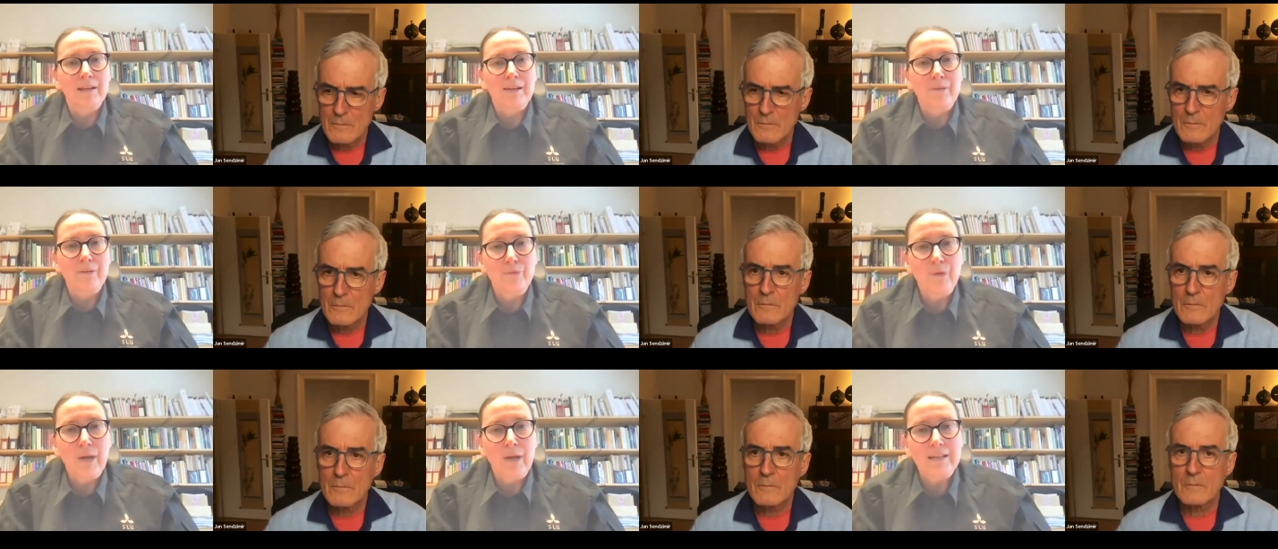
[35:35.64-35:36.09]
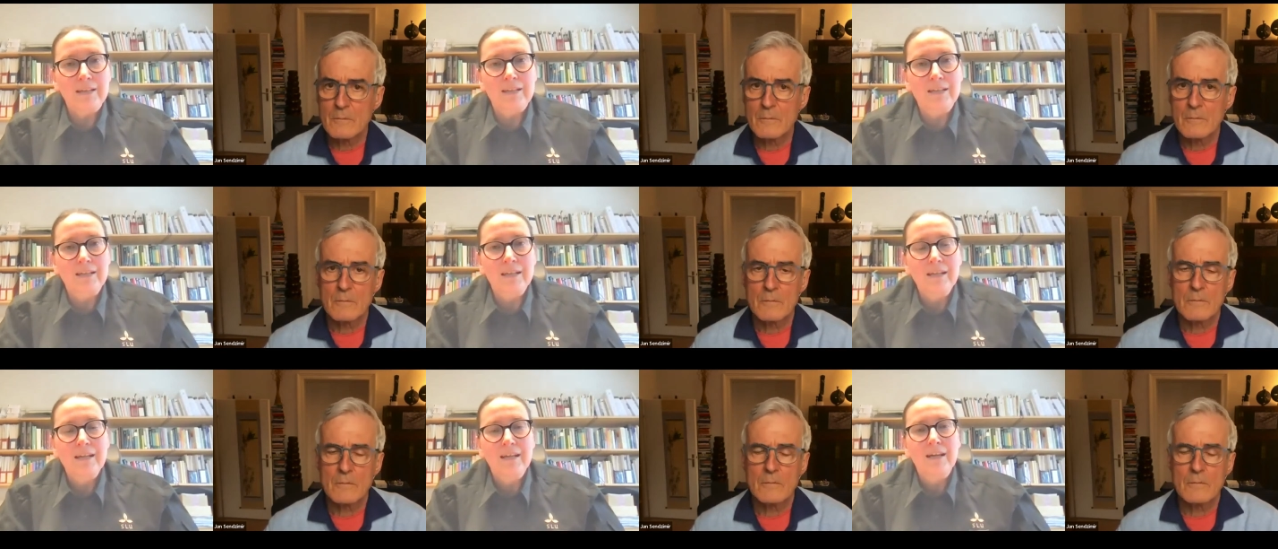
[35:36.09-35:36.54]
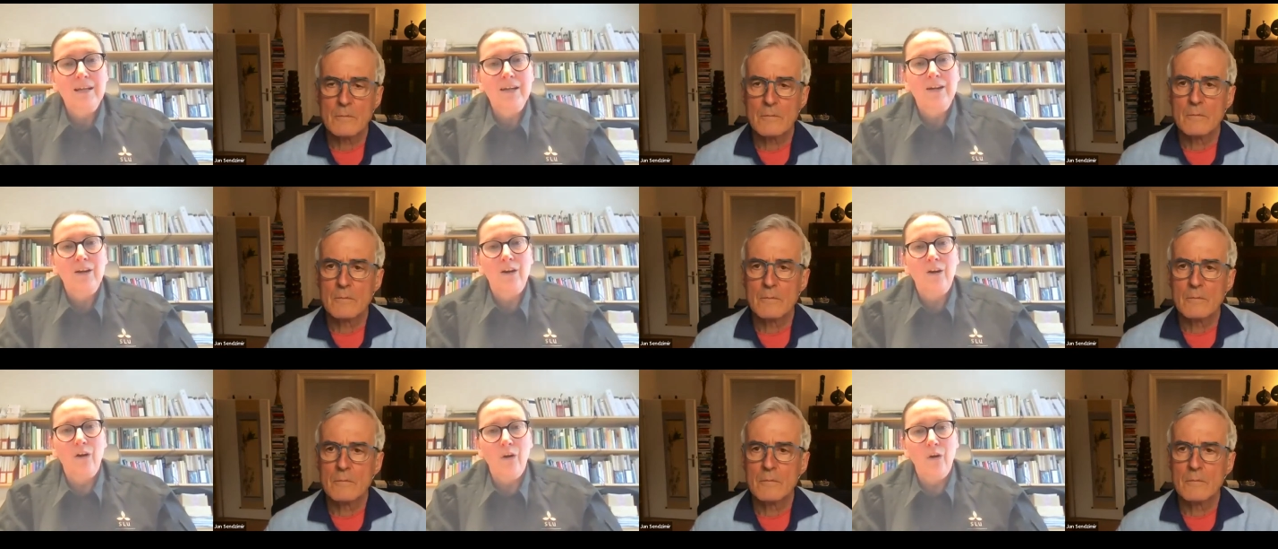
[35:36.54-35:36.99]
Speaker 1: effect
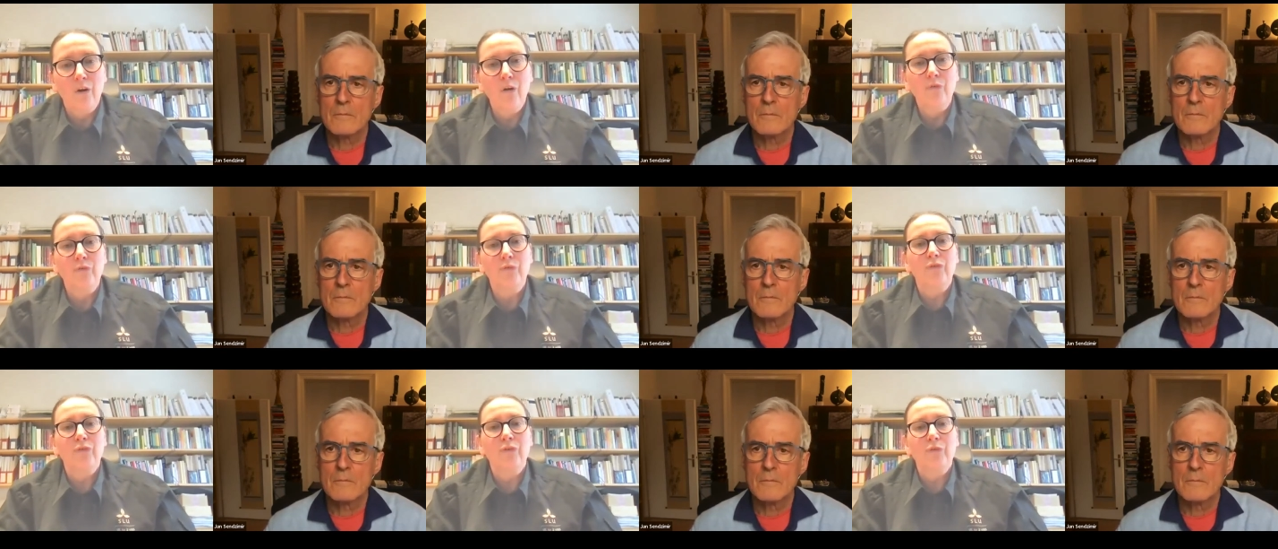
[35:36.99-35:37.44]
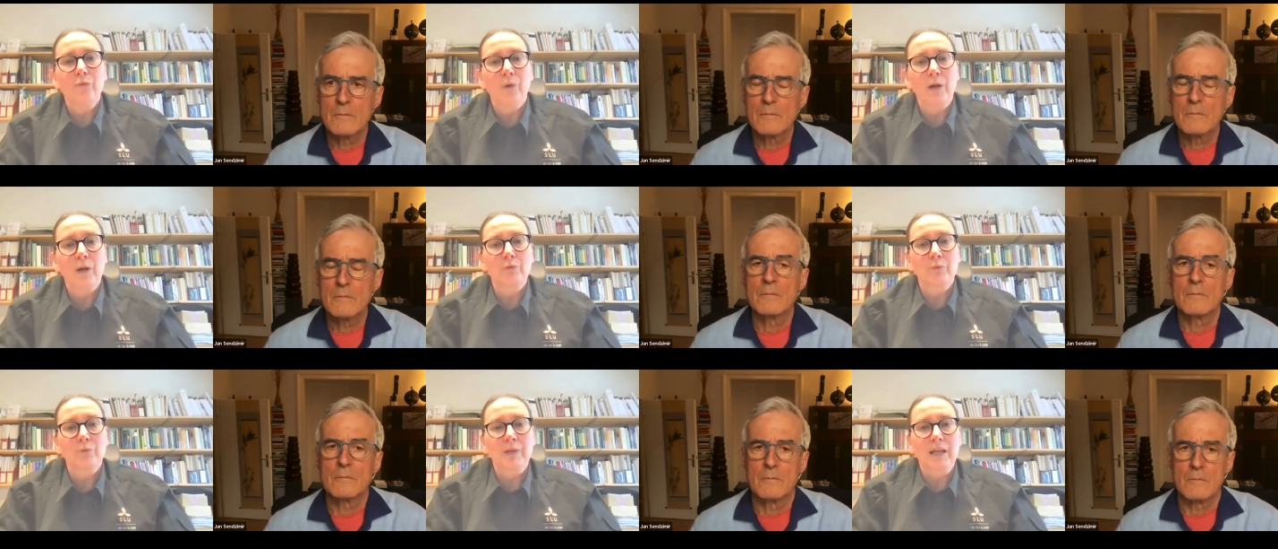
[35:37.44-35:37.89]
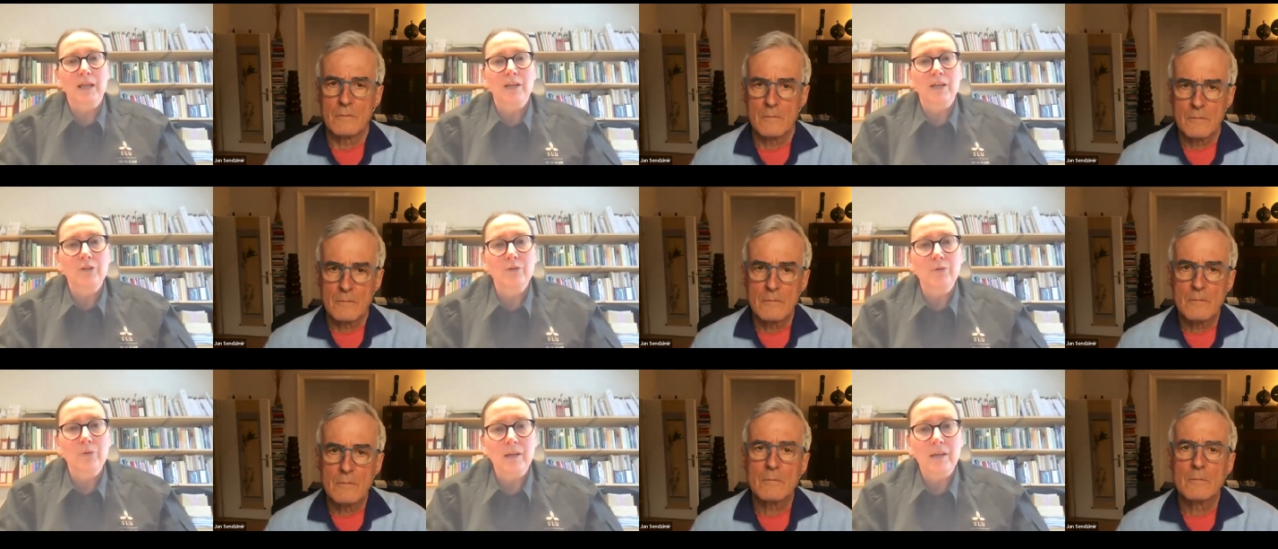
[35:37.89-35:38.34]
of what we are
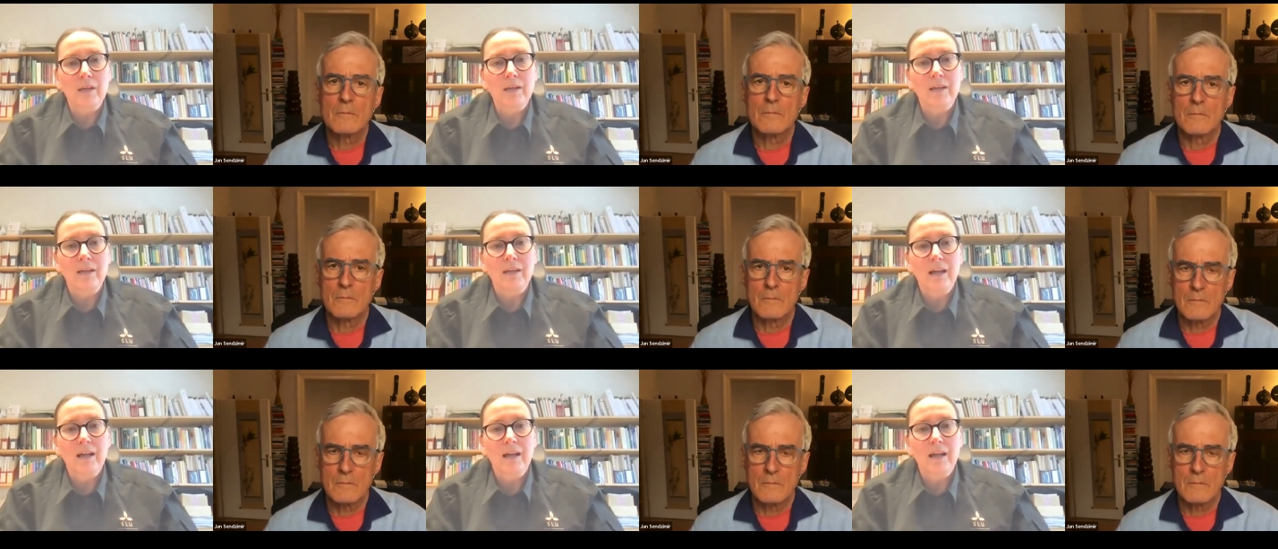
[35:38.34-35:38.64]
doing